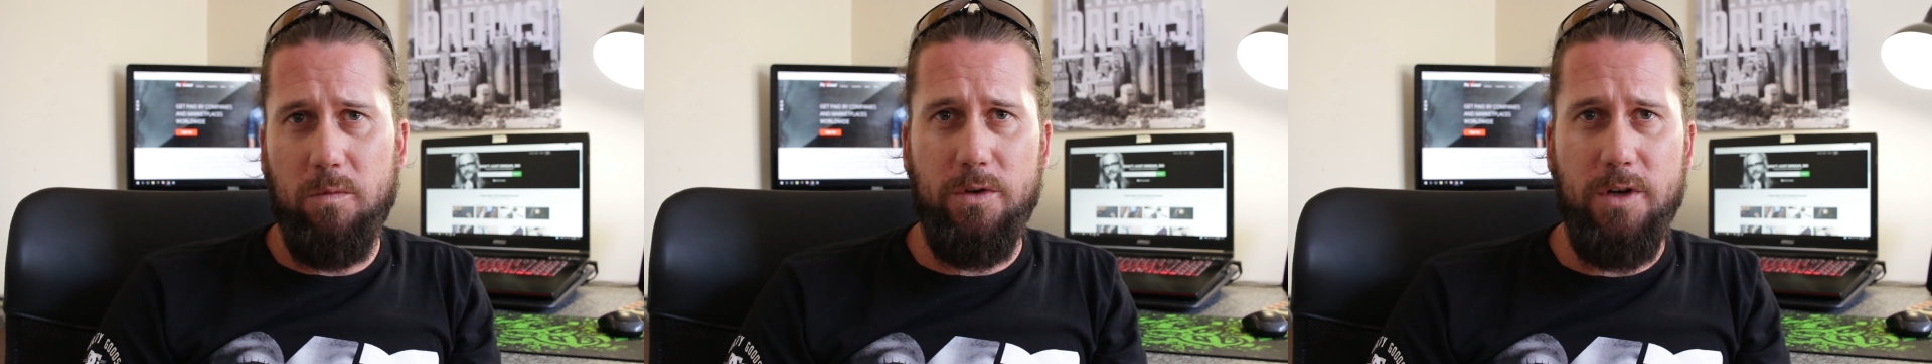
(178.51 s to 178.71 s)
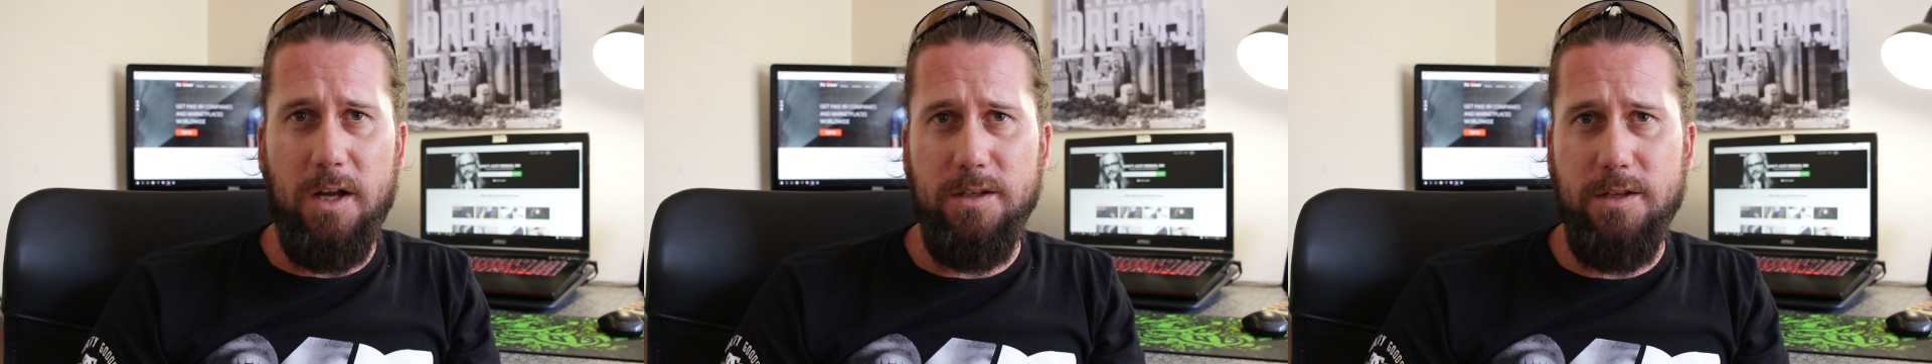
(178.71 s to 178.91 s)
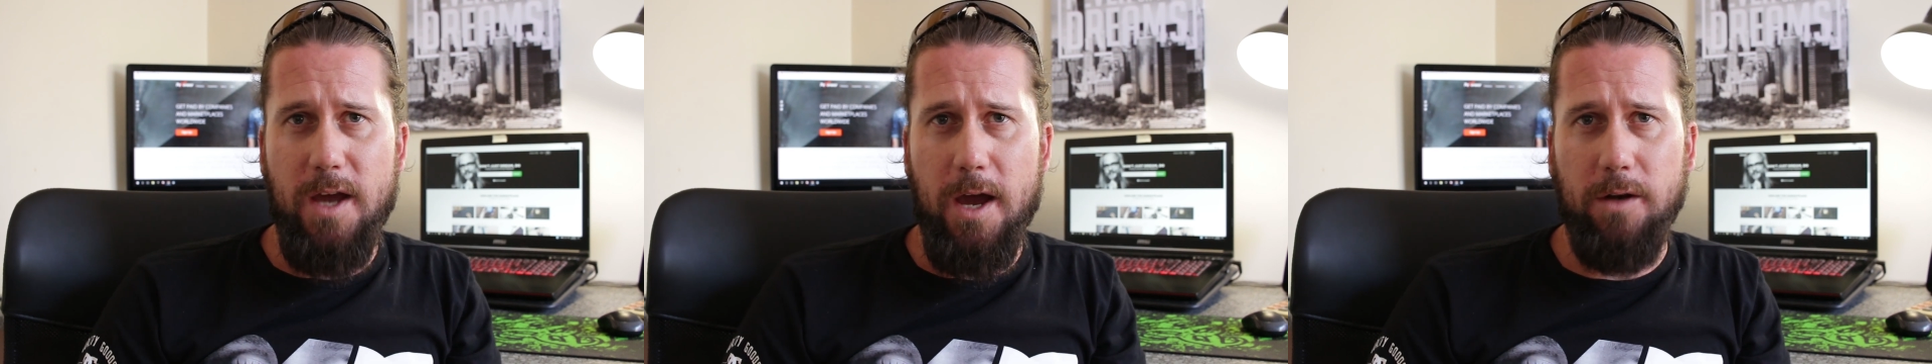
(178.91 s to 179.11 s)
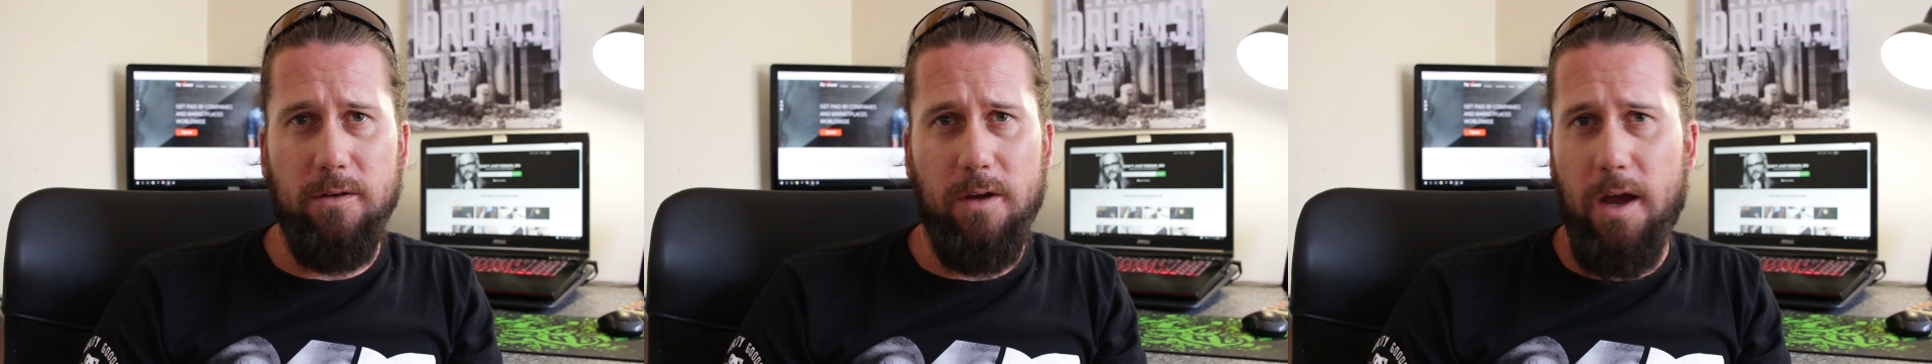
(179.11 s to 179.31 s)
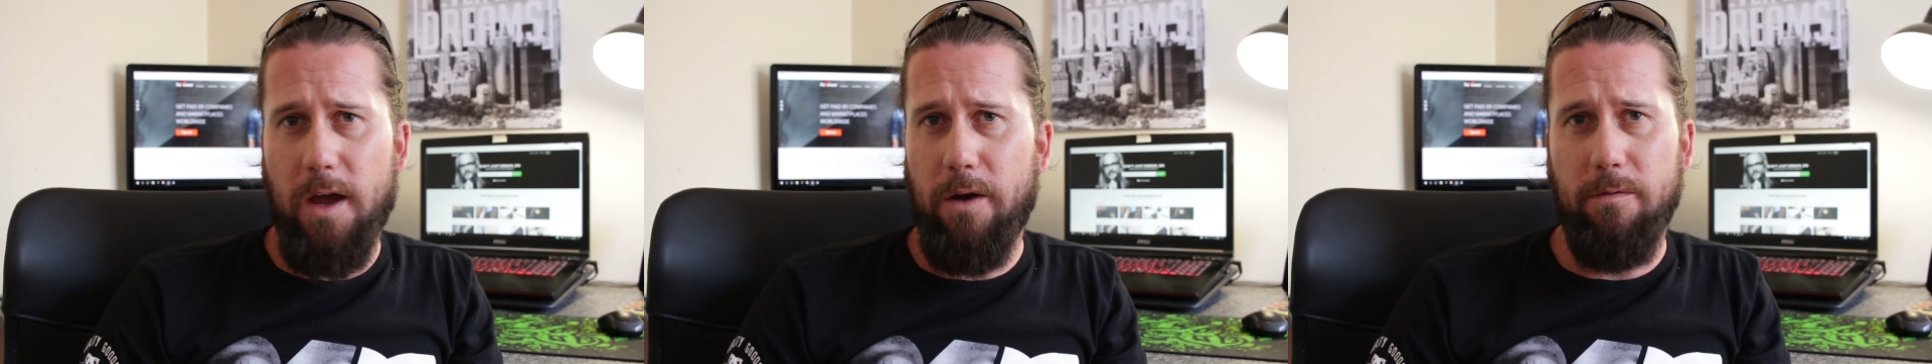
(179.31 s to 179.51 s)
transact
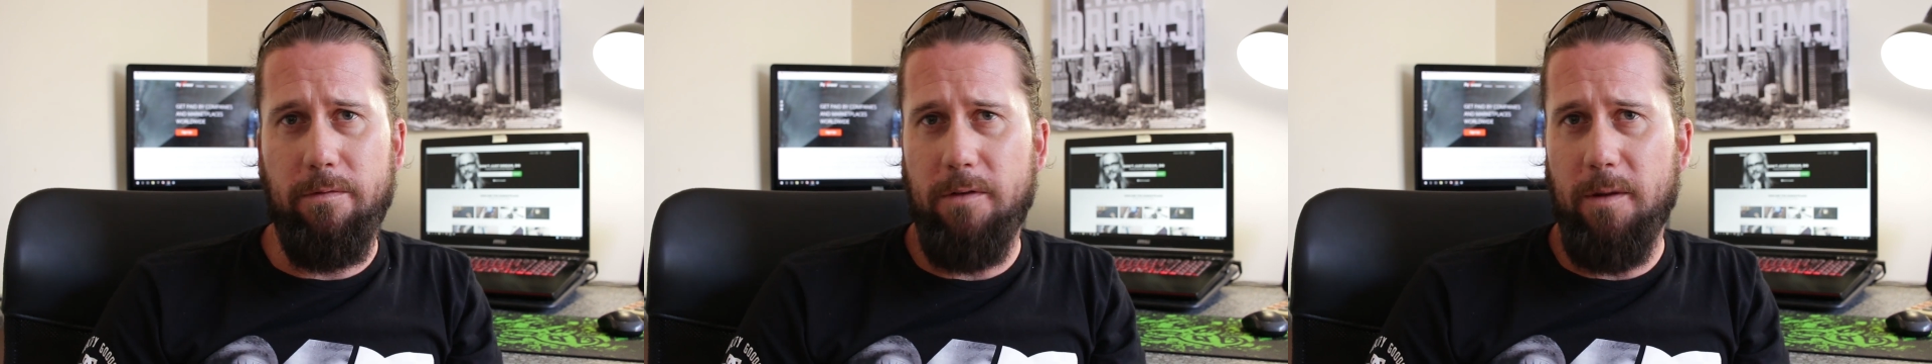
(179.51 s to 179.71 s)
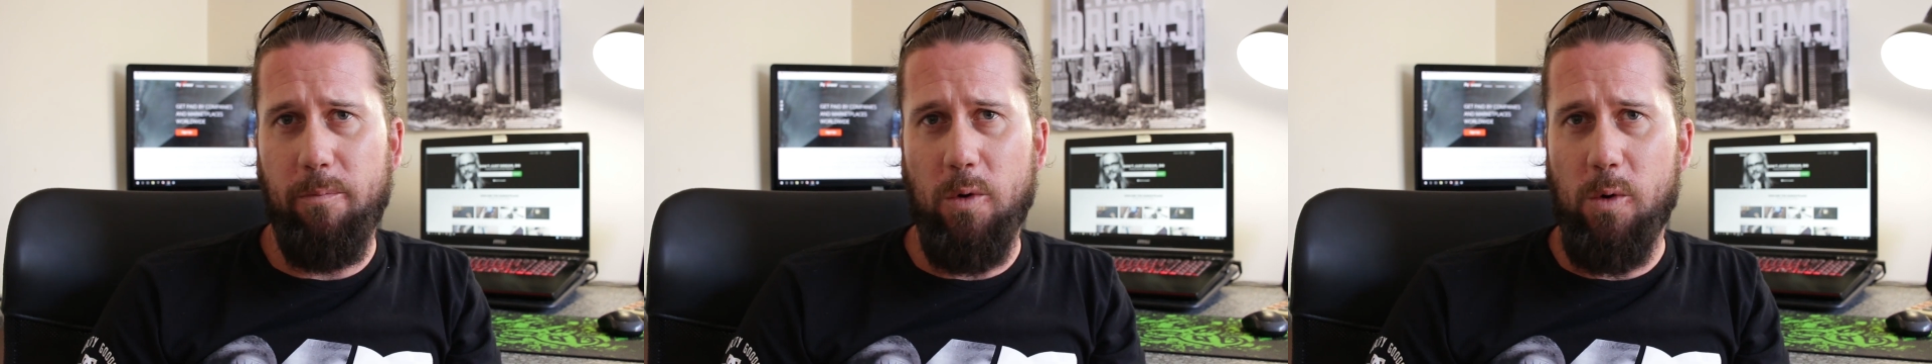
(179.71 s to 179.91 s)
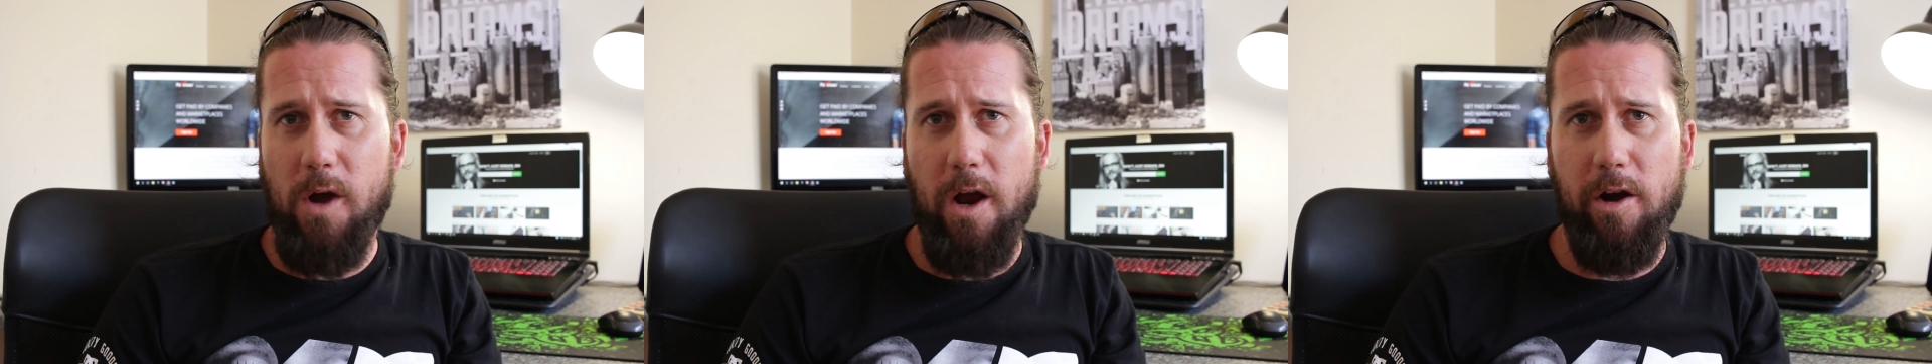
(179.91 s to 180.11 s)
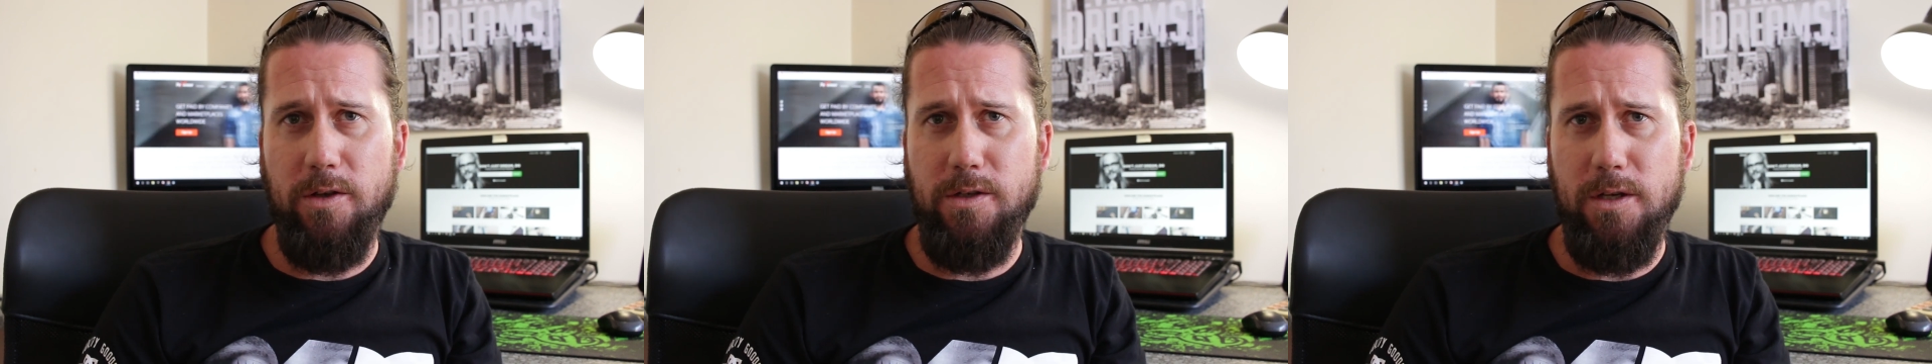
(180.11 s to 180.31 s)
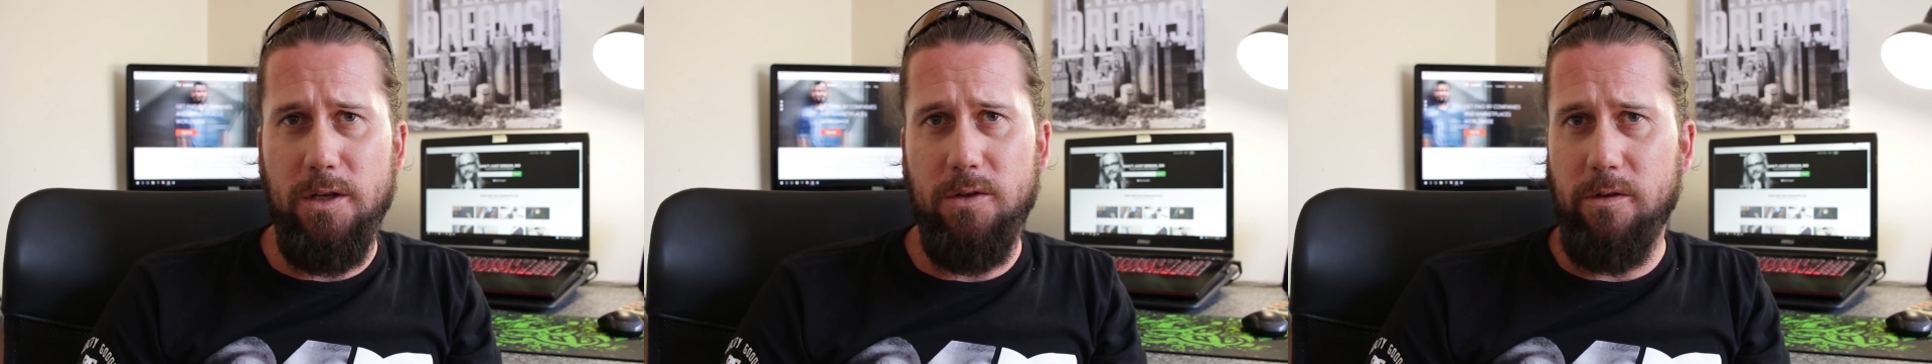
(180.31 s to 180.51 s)
and flip your
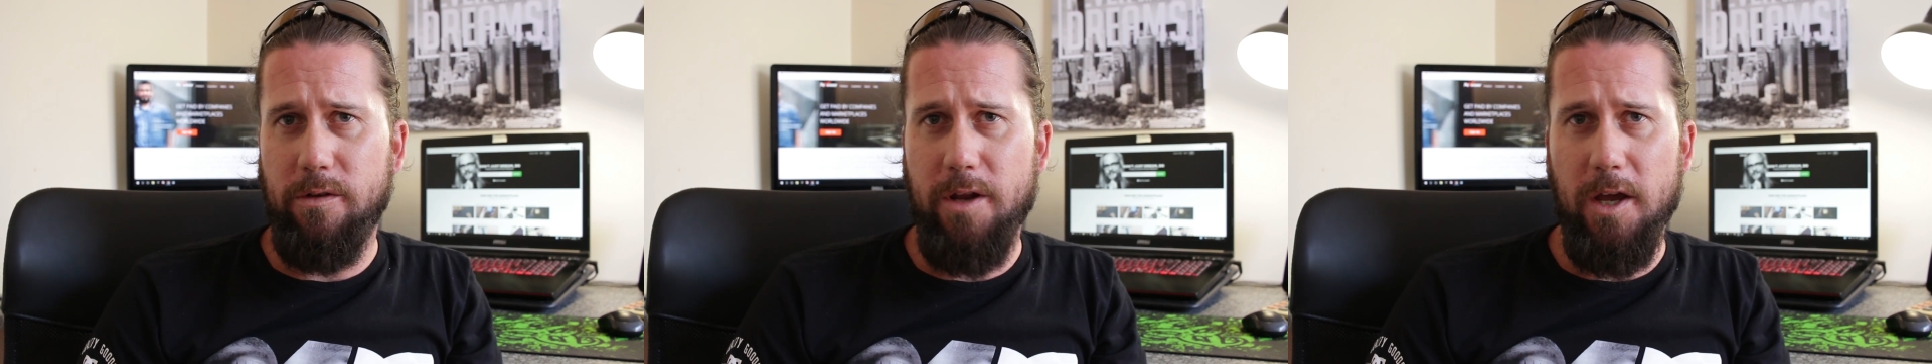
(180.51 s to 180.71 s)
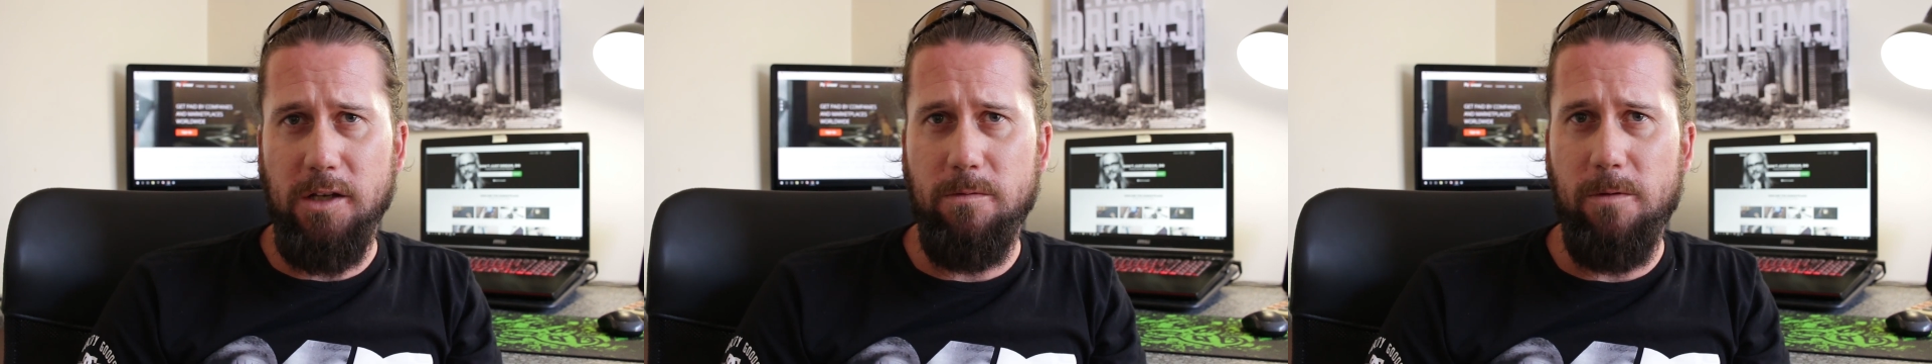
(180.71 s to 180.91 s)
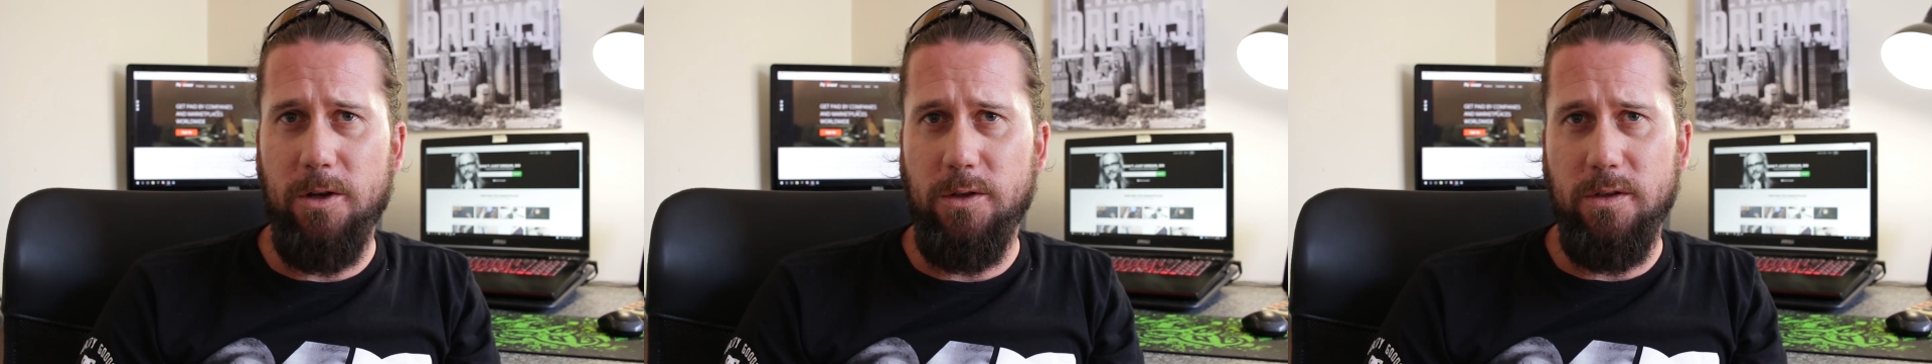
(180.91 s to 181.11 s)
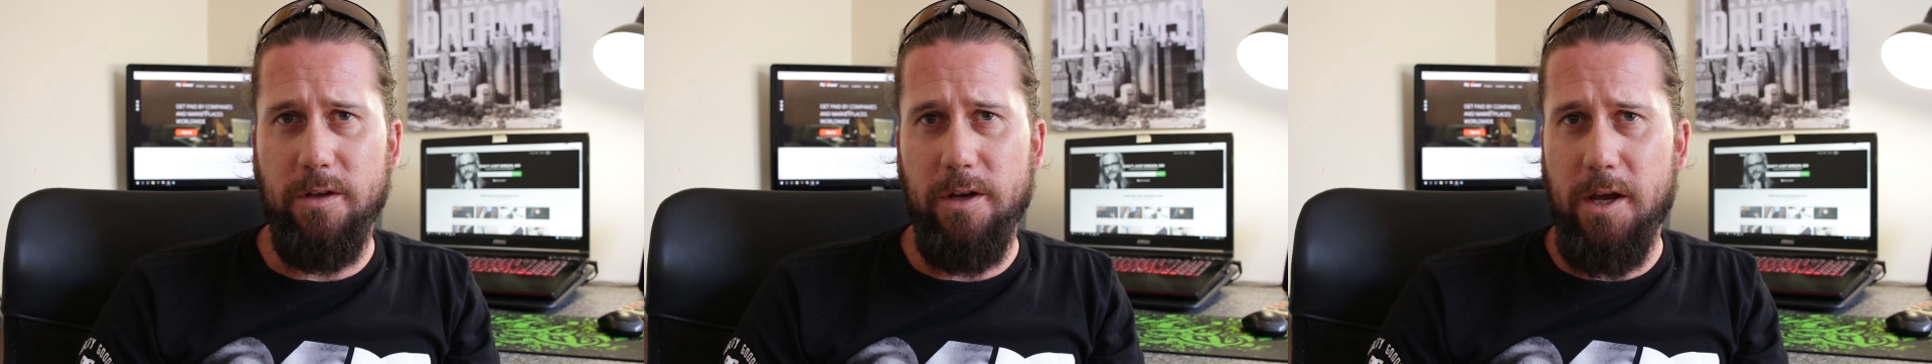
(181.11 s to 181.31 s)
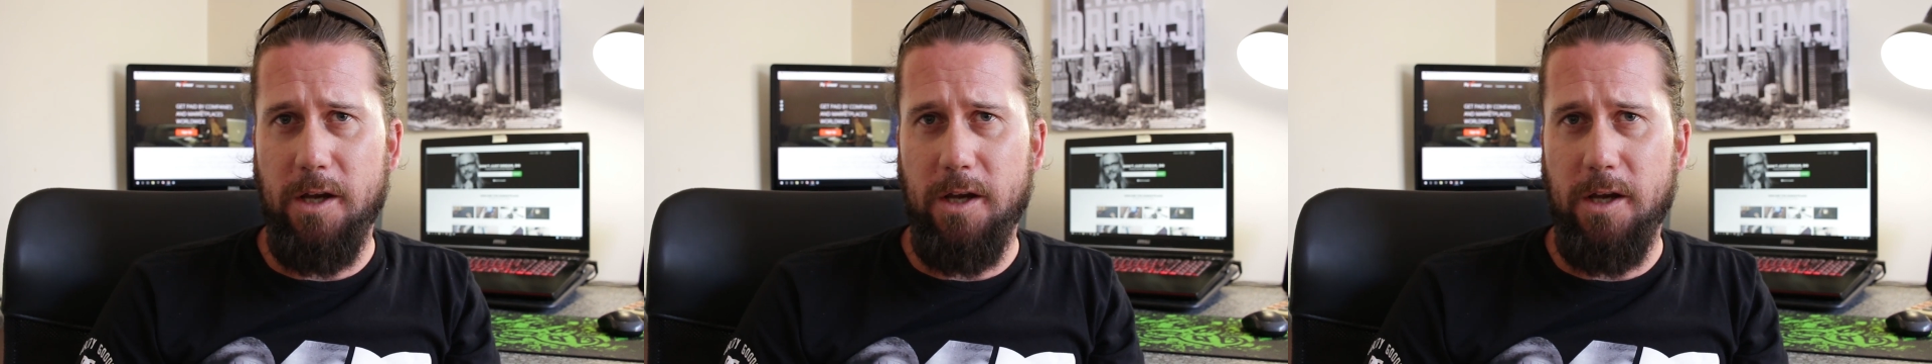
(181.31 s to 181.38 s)
currency to the next one, to the